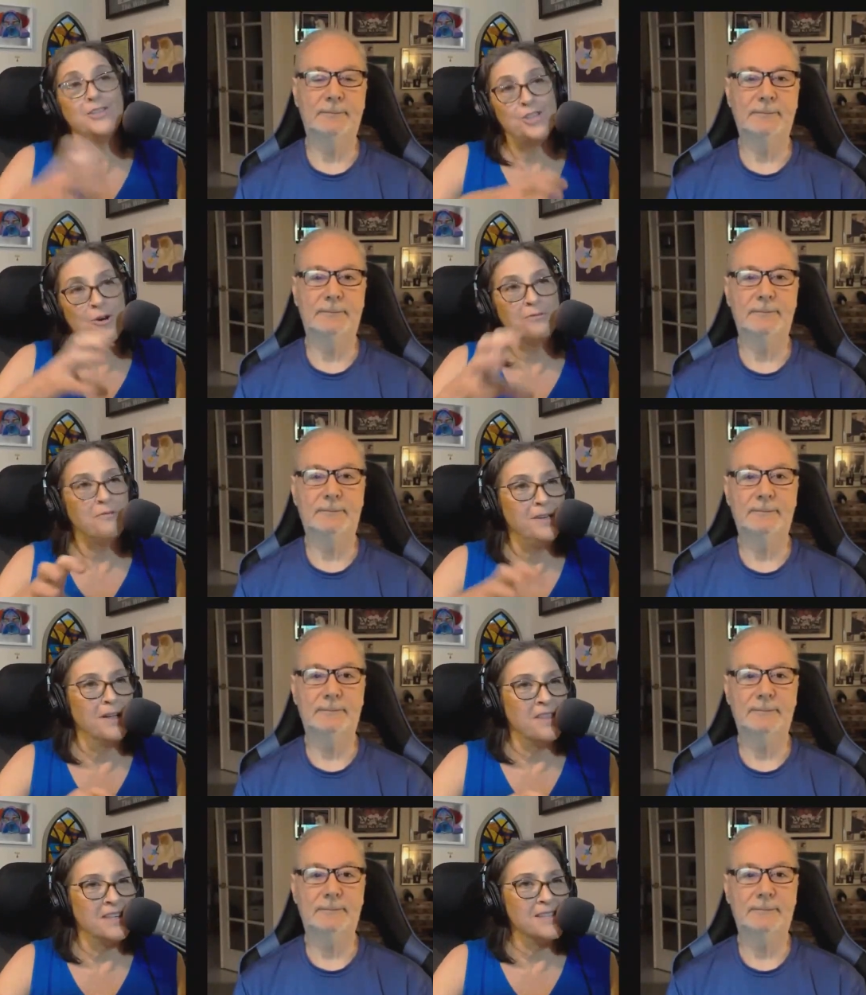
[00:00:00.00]
Speaker 1: I
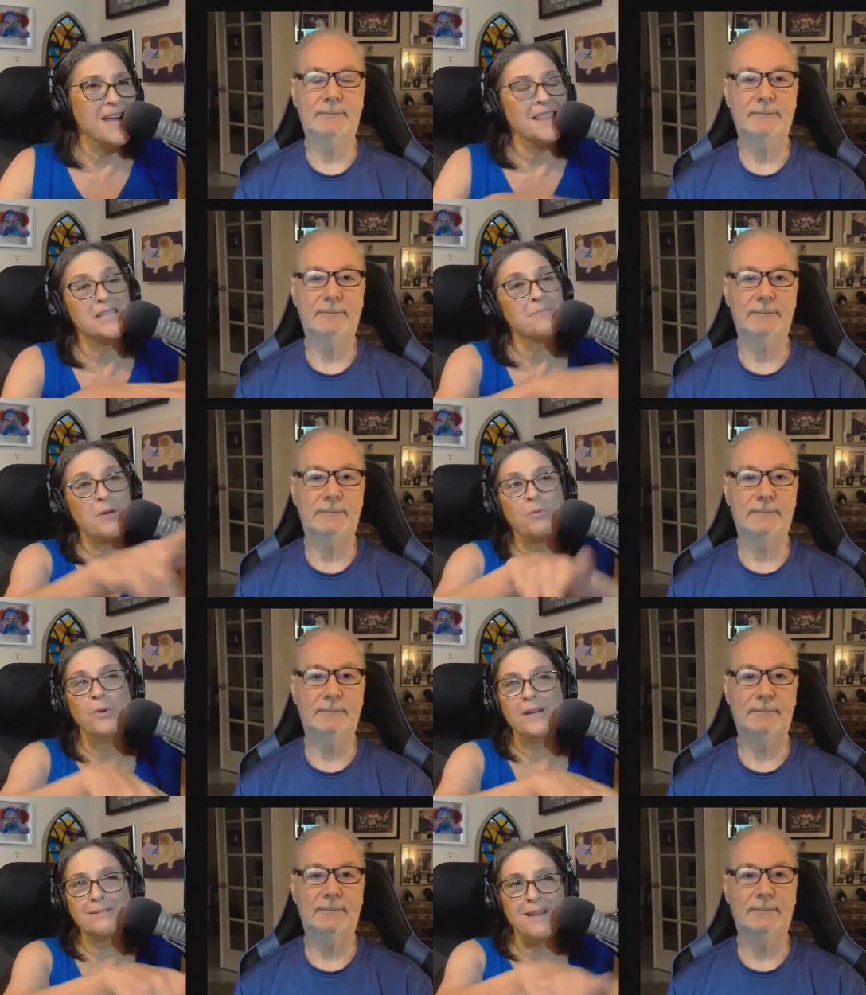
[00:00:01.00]
don't feel things like this.
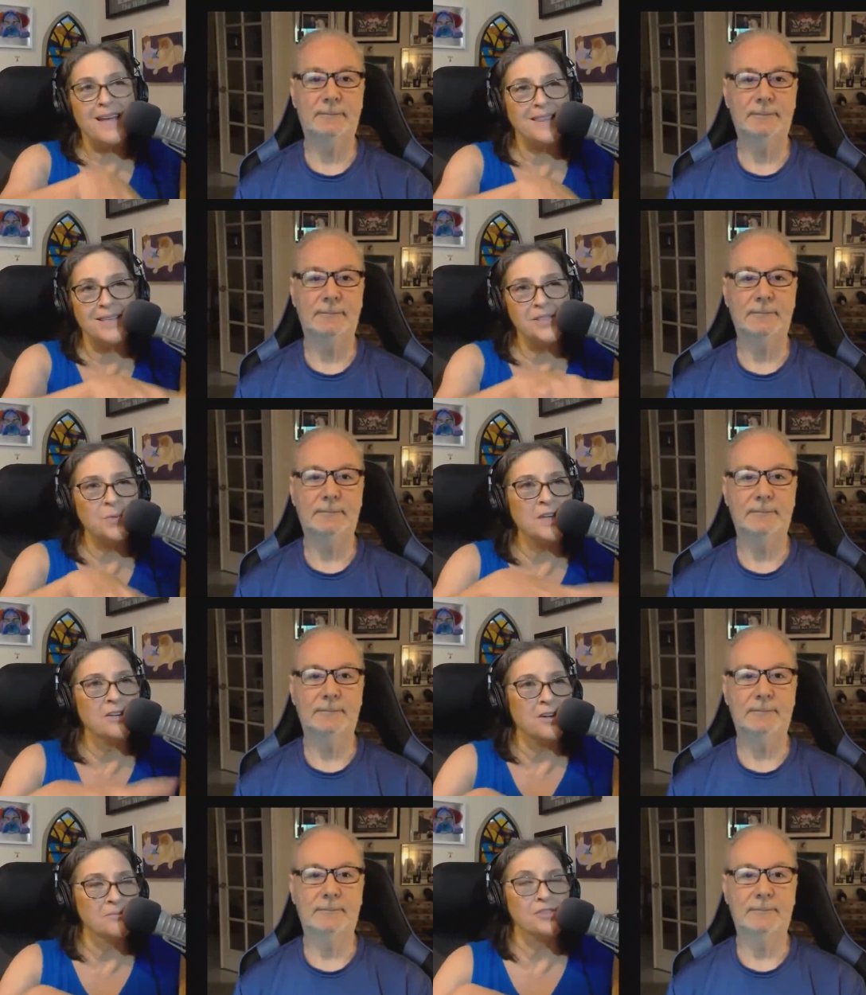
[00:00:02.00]
But we're like
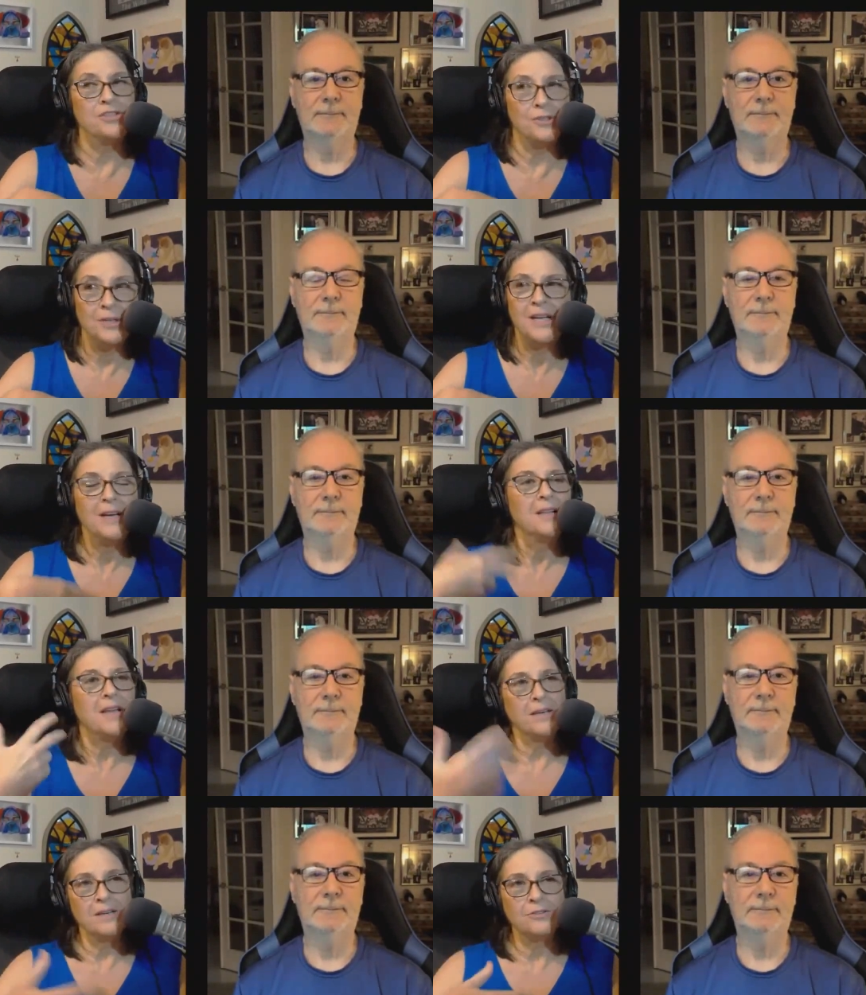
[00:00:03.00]
this when it comes to
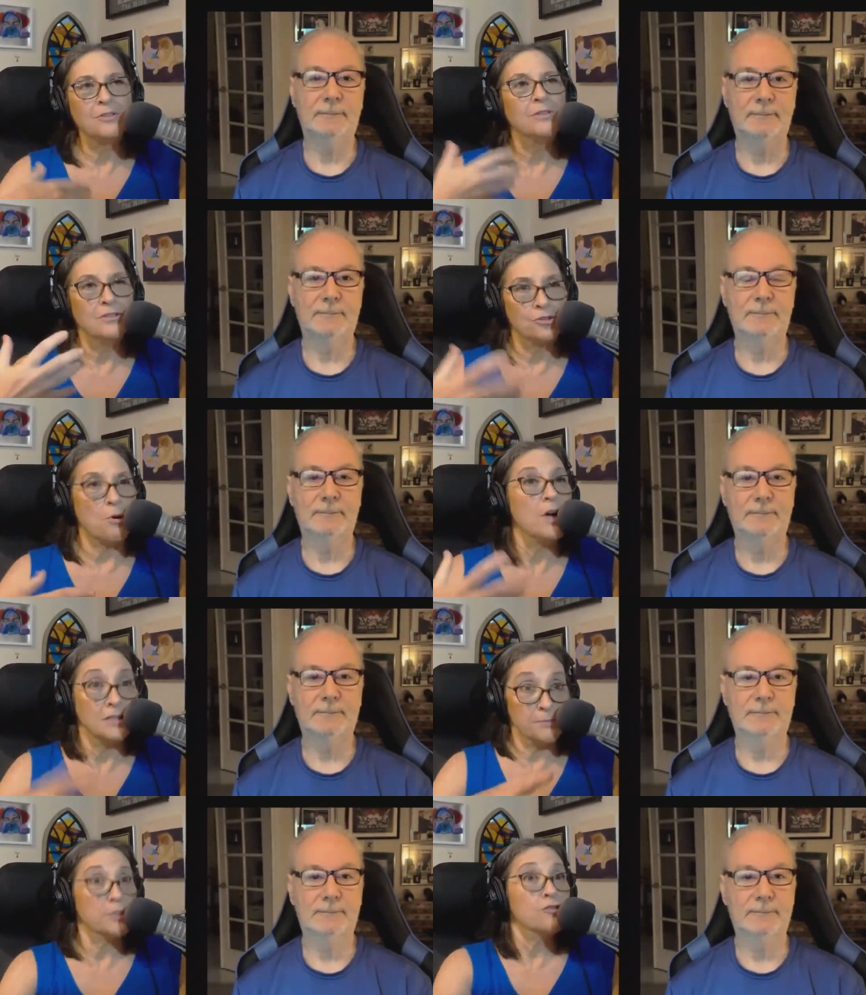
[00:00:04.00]
like
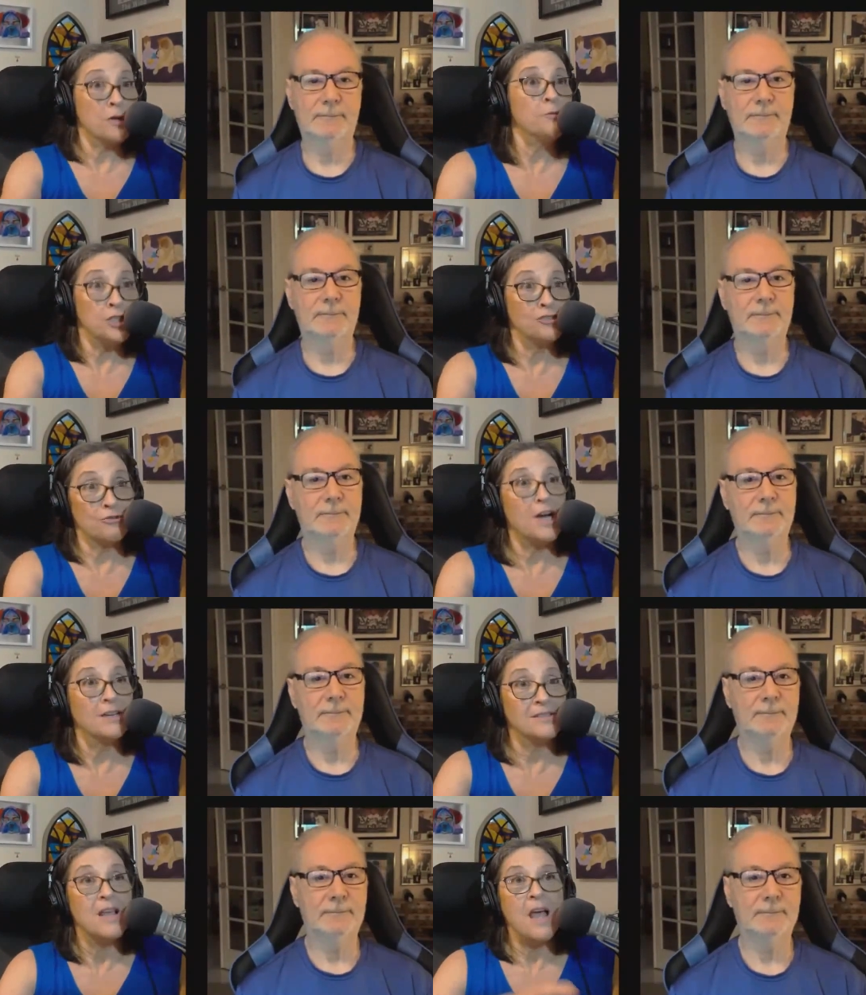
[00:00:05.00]
drugs, prescription
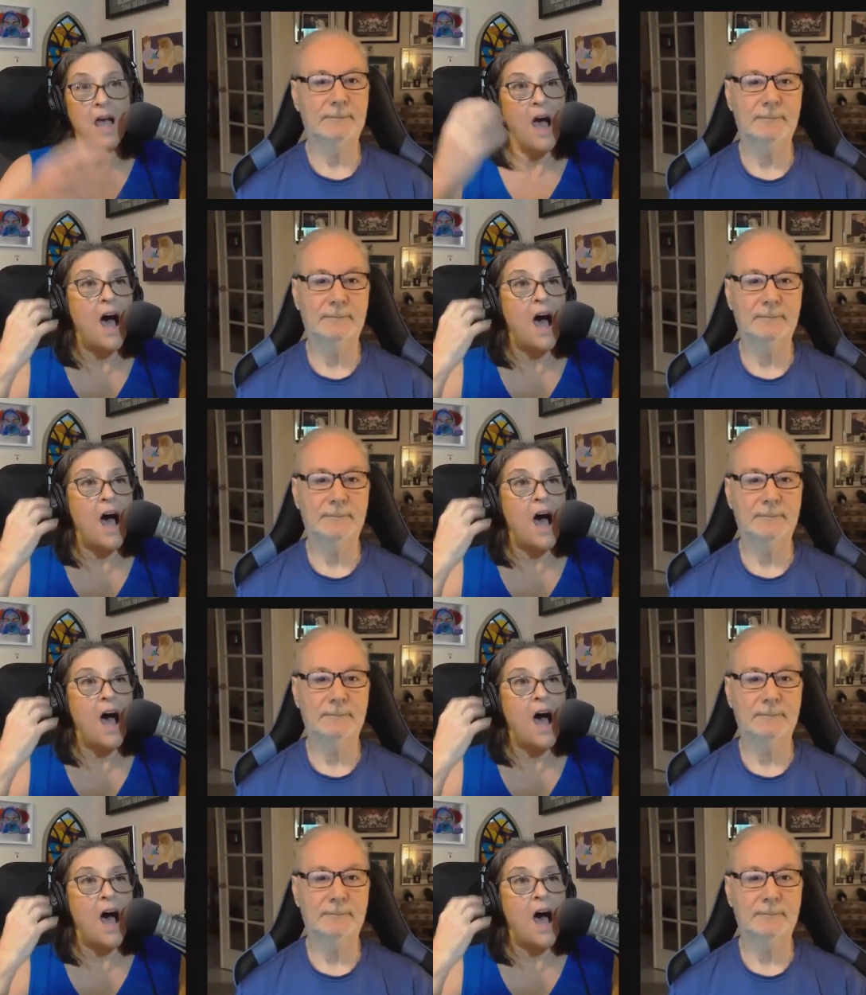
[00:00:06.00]
drugs.